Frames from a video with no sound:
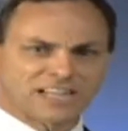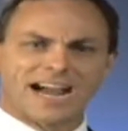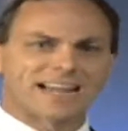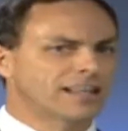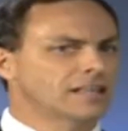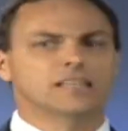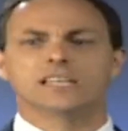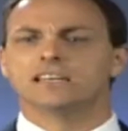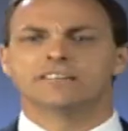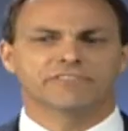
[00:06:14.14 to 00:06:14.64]
to
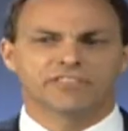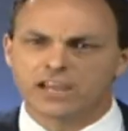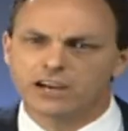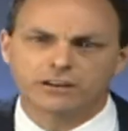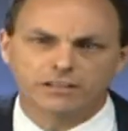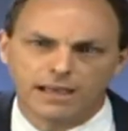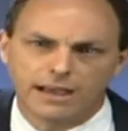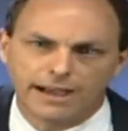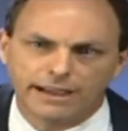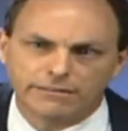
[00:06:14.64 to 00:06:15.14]
live their
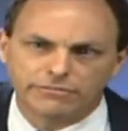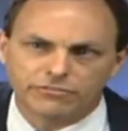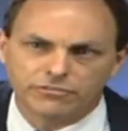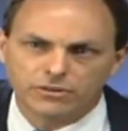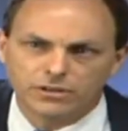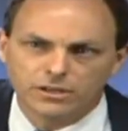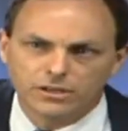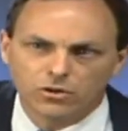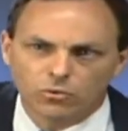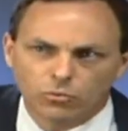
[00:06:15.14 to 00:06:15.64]
life,
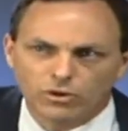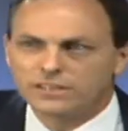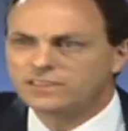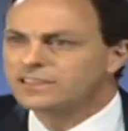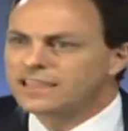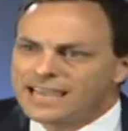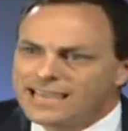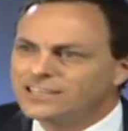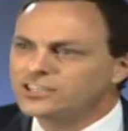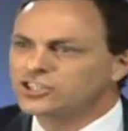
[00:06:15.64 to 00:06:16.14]
what
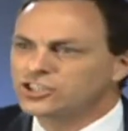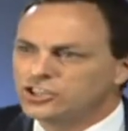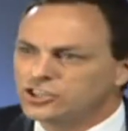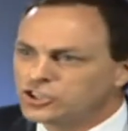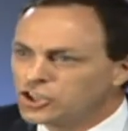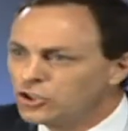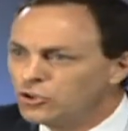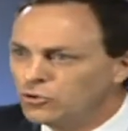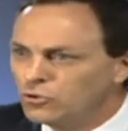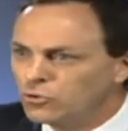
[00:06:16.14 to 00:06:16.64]
they should
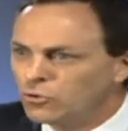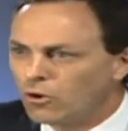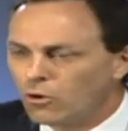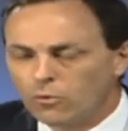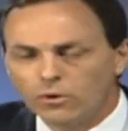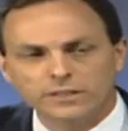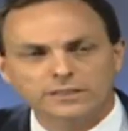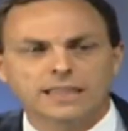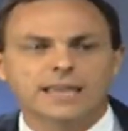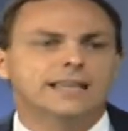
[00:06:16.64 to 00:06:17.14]
do or
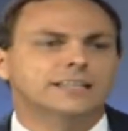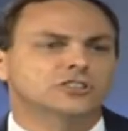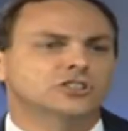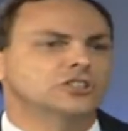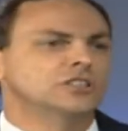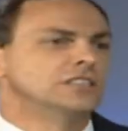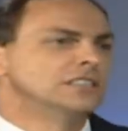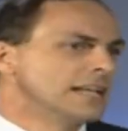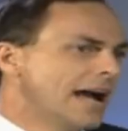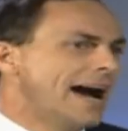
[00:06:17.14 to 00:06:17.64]
what they
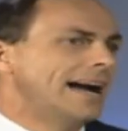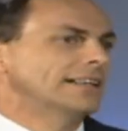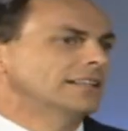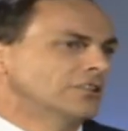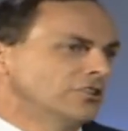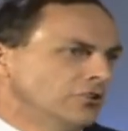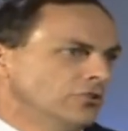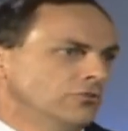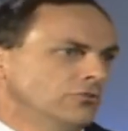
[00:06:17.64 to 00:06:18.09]
should not do,